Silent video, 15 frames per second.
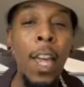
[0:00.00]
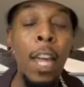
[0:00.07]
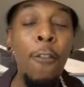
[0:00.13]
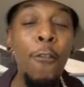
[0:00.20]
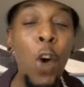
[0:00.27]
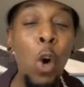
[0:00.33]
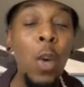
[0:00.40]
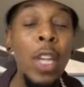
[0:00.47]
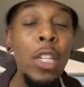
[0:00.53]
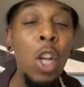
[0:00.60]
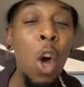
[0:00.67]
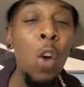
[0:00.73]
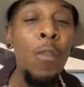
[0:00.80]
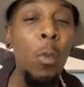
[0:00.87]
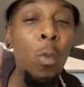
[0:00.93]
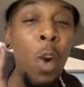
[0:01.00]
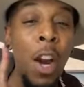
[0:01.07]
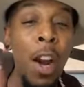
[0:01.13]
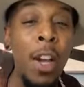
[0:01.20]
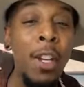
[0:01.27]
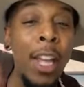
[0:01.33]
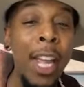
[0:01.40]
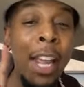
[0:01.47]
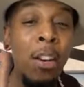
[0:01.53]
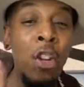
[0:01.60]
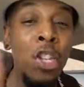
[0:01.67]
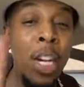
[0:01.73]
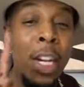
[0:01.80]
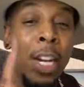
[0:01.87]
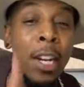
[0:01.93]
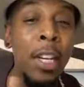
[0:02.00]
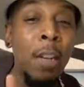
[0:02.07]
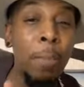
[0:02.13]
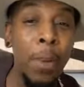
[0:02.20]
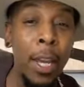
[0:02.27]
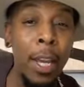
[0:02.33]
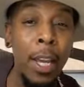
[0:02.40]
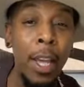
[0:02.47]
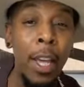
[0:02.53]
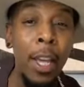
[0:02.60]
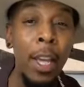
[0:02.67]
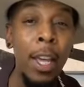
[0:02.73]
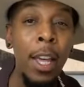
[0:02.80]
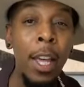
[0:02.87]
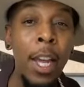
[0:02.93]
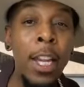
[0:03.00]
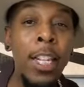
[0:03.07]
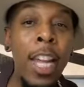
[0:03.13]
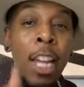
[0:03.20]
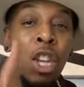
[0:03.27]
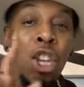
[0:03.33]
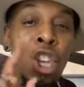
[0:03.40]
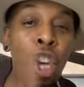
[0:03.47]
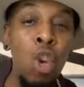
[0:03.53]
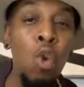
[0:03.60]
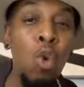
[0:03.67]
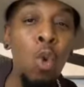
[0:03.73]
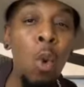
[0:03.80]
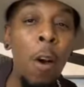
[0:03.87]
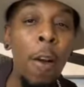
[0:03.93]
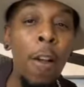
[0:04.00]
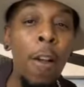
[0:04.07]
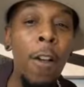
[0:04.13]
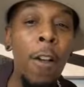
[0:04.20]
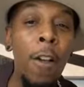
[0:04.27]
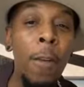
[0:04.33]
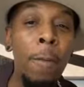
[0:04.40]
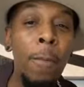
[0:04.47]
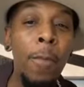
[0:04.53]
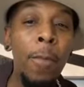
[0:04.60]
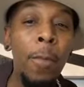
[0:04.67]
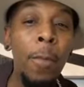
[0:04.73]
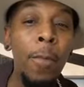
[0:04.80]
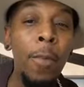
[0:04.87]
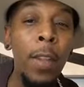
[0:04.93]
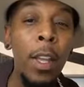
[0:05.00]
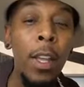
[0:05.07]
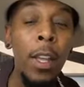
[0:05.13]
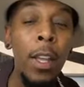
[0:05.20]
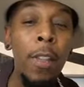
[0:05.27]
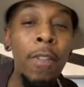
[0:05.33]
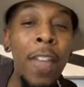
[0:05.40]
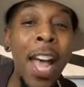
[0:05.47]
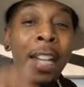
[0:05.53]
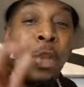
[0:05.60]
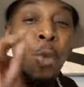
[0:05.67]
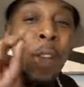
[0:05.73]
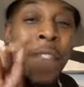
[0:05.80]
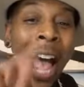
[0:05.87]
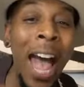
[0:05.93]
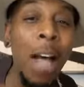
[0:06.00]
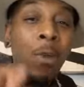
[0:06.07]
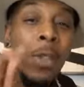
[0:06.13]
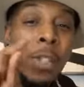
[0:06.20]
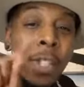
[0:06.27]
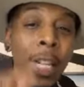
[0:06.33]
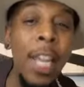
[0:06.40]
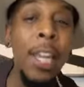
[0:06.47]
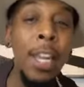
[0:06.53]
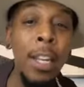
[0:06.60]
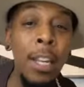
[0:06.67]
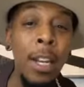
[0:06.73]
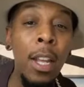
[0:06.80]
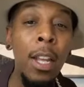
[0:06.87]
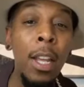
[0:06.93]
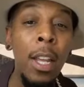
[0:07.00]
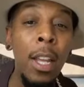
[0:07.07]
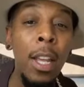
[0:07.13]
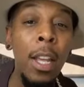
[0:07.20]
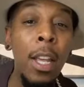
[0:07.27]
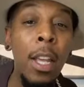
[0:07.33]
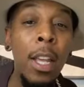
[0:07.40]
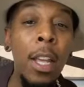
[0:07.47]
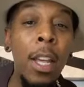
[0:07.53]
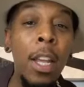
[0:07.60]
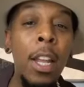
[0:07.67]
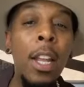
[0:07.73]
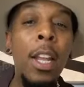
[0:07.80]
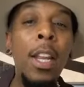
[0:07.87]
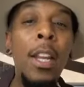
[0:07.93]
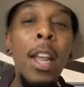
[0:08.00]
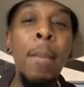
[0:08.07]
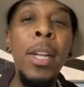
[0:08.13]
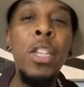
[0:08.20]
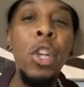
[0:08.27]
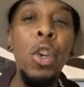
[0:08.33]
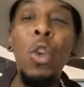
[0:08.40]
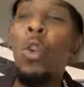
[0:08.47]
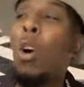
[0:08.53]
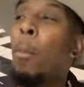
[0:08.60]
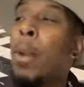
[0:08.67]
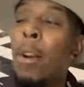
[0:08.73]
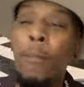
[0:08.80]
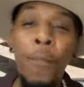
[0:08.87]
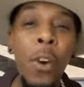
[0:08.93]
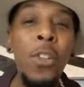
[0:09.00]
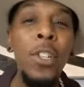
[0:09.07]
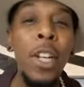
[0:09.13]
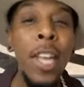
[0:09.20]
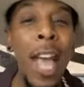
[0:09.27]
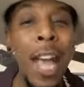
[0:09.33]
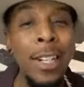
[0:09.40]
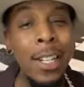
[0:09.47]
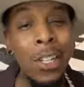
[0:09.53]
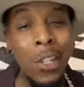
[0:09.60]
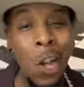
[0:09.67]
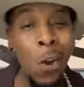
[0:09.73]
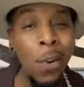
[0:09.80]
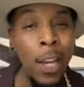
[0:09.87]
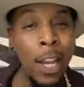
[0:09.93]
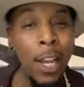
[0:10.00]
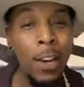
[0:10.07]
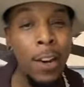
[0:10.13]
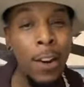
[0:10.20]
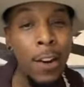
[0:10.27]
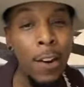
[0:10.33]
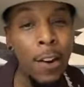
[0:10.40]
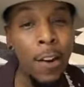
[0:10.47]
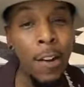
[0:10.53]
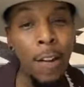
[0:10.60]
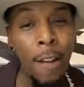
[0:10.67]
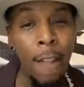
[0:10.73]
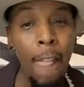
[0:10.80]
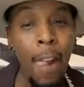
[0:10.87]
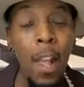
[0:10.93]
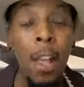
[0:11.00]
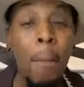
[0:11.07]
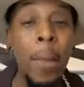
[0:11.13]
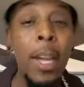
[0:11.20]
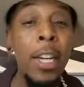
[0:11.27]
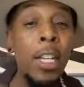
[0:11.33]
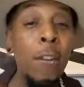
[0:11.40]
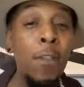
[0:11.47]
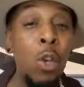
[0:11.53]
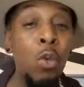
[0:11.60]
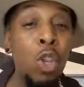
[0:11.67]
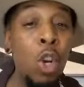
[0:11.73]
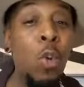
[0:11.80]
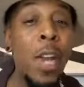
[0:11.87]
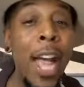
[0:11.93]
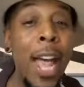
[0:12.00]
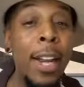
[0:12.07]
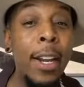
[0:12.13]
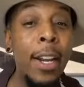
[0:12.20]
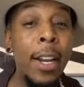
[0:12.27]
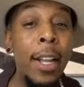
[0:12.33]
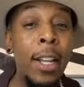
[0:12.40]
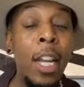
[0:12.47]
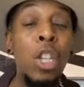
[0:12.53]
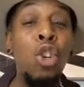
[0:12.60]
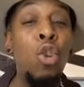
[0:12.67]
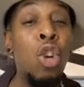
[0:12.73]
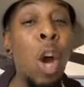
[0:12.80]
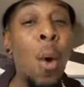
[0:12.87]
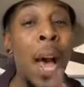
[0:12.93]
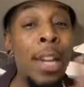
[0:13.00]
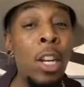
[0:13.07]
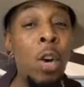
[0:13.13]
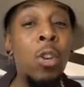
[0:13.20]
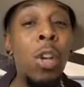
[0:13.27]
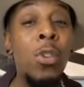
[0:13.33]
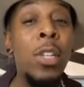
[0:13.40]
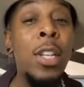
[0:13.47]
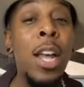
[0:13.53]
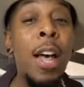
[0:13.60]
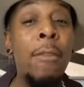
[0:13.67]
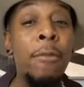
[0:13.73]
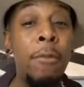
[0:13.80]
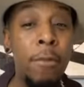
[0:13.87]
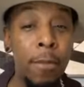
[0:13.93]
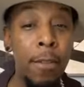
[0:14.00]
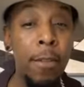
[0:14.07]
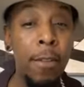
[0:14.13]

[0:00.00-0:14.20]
He focused on the, where the energy needed to be. He said, you that's without sin, let me see who's going to be the first to cast a stone and hit her. Because if you do that, because you know I know your stuff,